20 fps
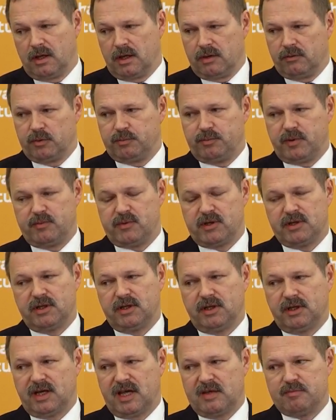think
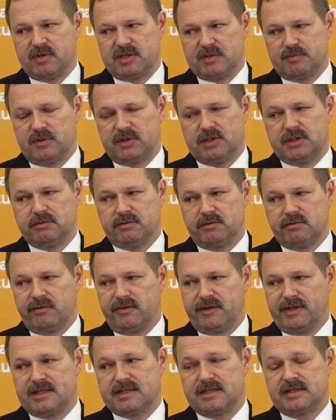about it, so we
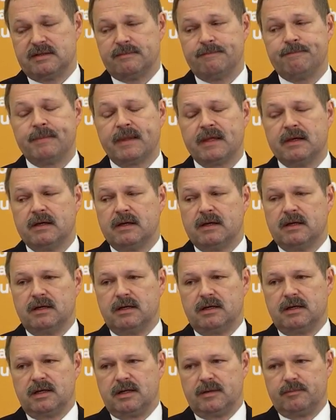believe that
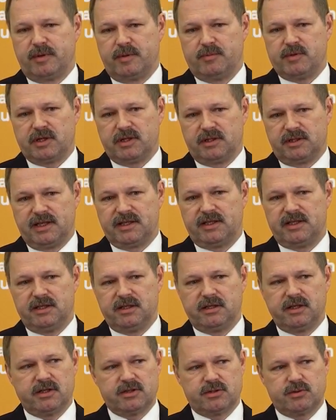these
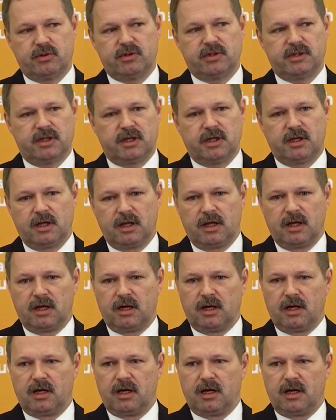aerial vehicles
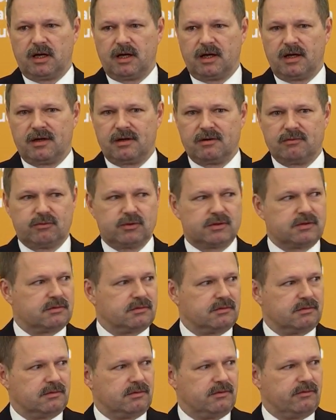may
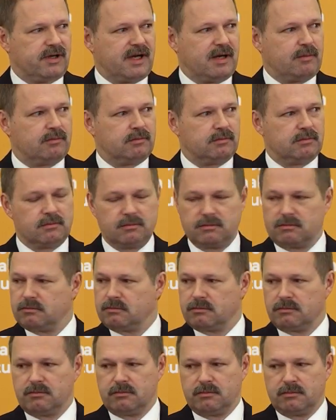be
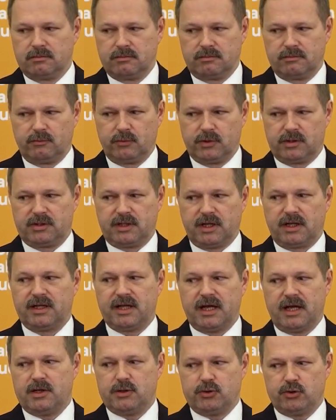produced within the
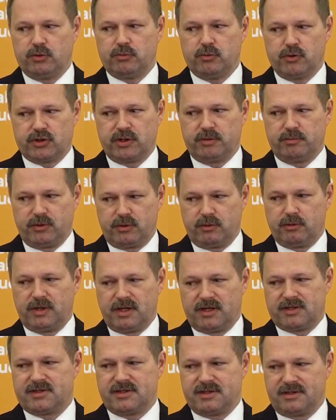period of time from
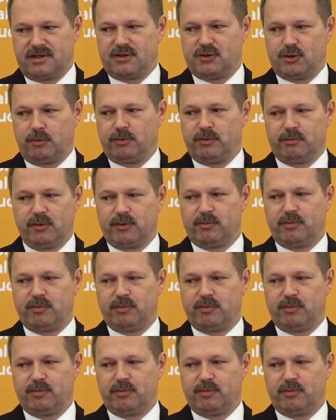2050